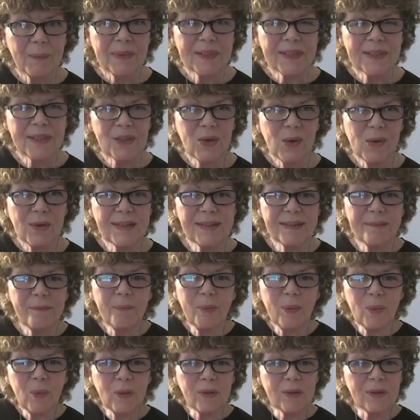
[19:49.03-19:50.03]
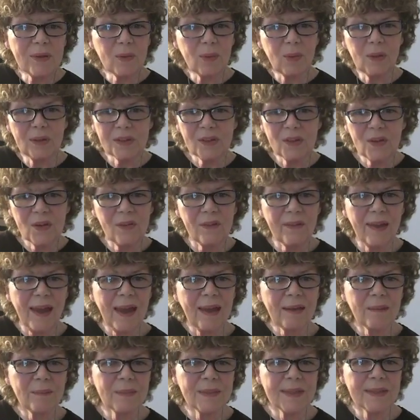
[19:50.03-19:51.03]
So it's important what sort of
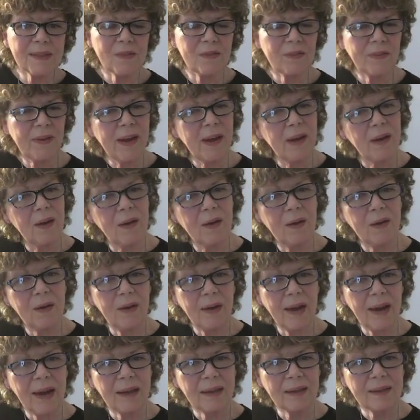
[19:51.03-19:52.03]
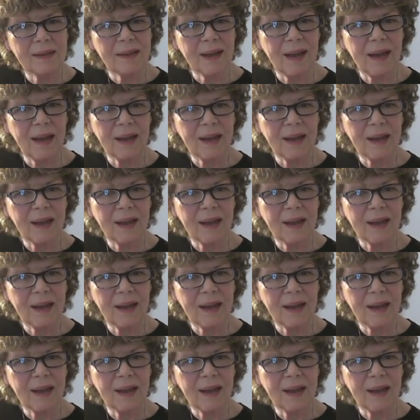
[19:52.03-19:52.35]
atmosphere and